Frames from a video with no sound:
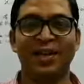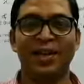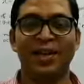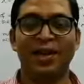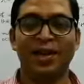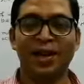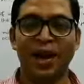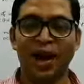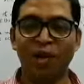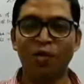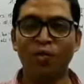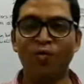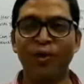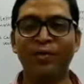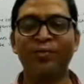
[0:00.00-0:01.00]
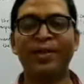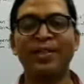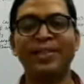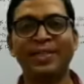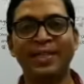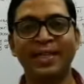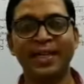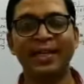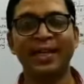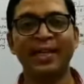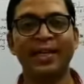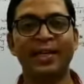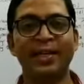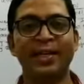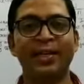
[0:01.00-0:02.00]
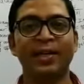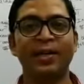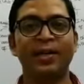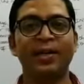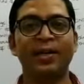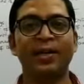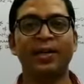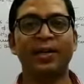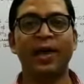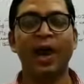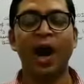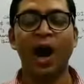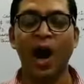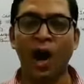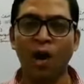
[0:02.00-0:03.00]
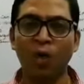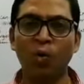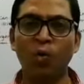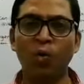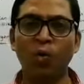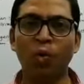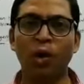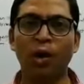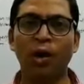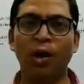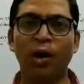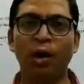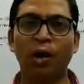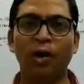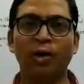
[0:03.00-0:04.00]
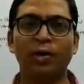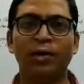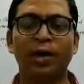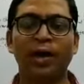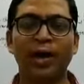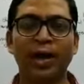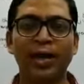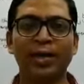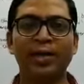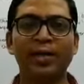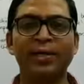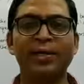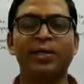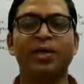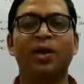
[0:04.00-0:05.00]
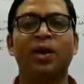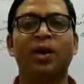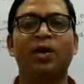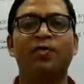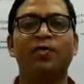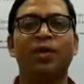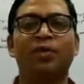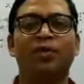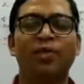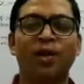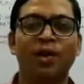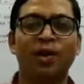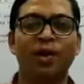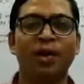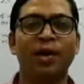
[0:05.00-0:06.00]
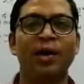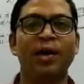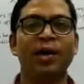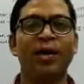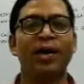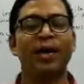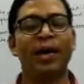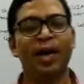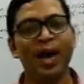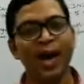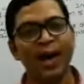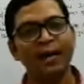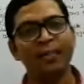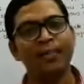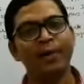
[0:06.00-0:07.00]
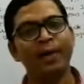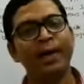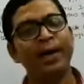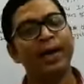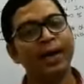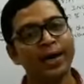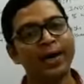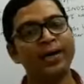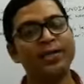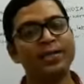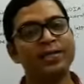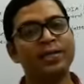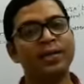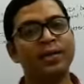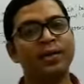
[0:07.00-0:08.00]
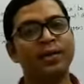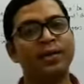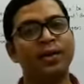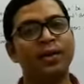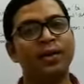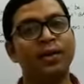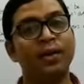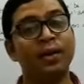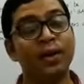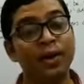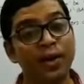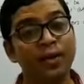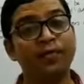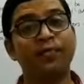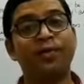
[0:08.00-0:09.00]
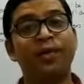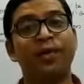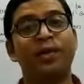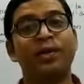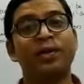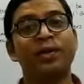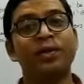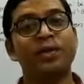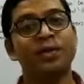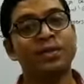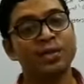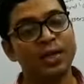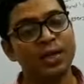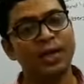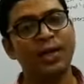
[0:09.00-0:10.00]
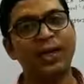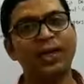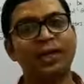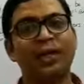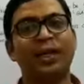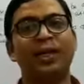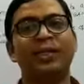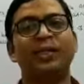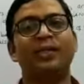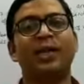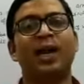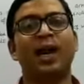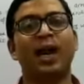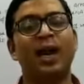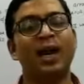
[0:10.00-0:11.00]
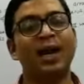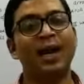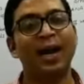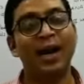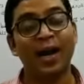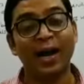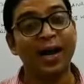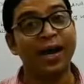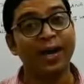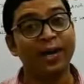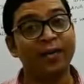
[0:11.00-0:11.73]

Now we will see how the letters of the word can be arranged if certain things are alike.